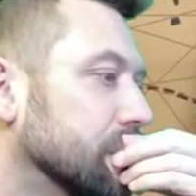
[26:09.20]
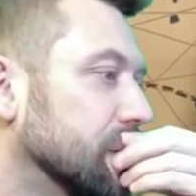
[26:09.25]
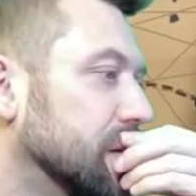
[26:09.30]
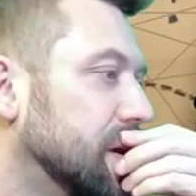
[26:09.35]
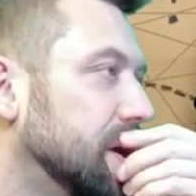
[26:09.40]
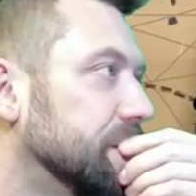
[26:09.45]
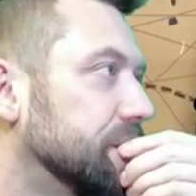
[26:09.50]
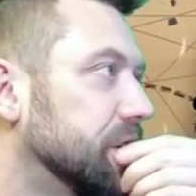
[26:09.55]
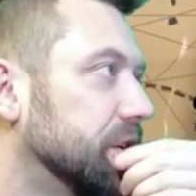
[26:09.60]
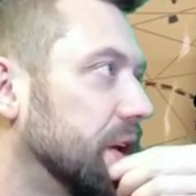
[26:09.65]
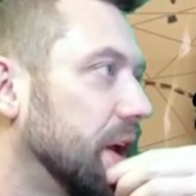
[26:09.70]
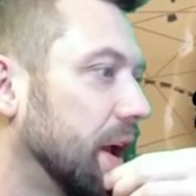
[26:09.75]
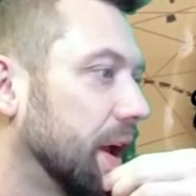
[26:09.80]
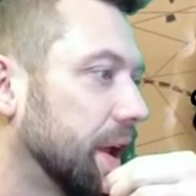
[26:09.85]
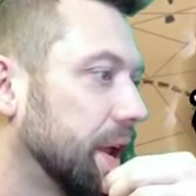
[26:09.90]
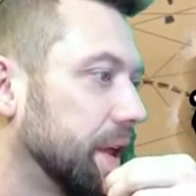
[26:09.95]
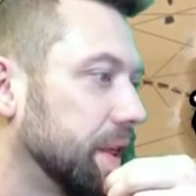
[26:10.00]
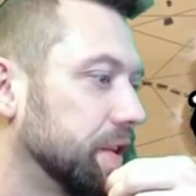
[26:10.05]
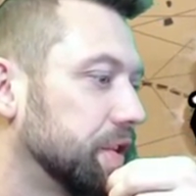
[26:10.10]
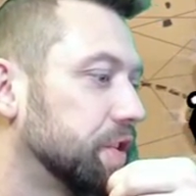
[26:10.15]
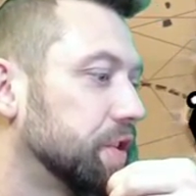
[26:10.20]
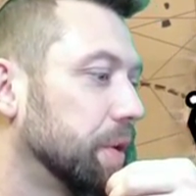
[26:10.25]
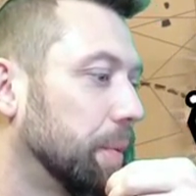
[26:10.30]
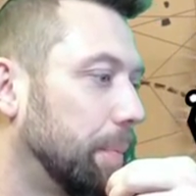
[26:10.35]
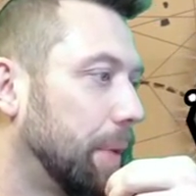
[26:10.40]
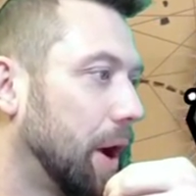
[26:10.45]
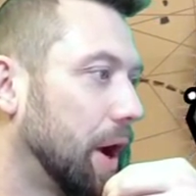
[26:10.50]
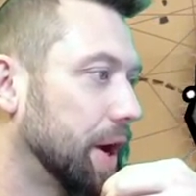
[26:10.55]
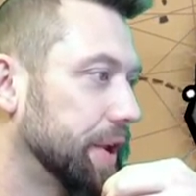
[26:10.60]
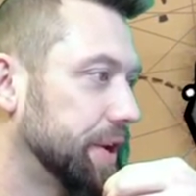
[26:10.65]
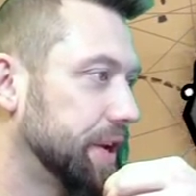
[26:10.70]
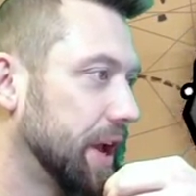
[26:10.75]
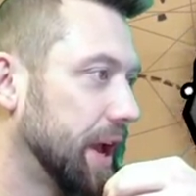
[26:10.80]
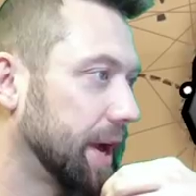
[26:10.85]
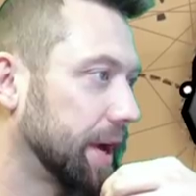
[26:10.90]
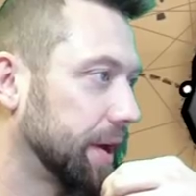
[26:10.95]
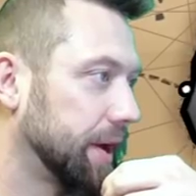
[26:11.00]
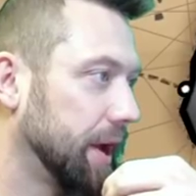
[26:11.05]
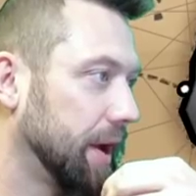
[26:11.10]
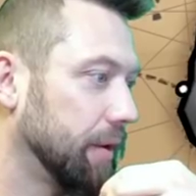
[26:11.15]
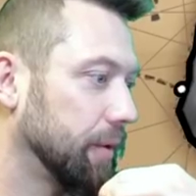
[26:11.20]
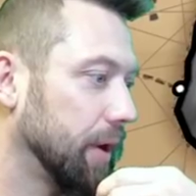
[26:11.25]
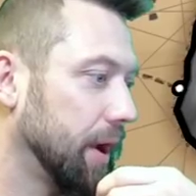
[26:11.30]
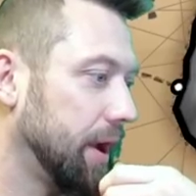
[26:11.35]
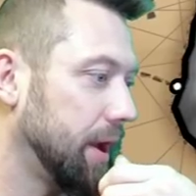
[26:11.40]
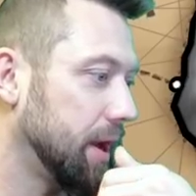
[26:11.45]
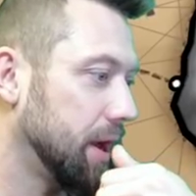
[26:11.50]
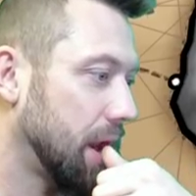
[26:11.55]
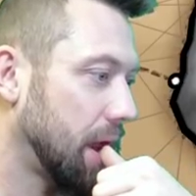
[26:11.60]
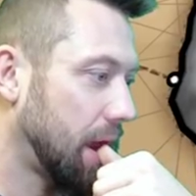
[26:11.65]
He is attacking. This is a bot attack now, right?